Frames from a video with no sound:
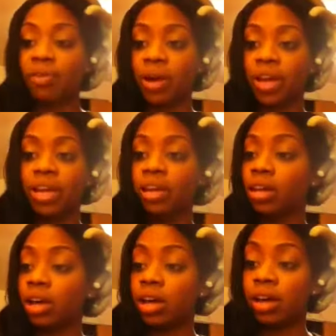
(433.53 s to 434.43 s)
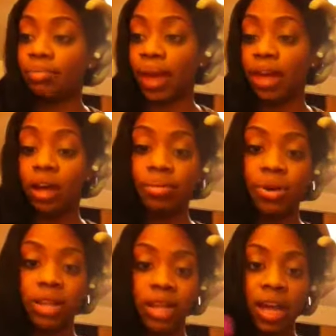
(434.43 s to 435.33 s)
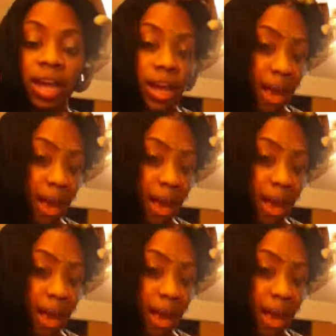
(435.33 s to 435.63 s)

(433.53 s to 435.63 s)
on any makeup really.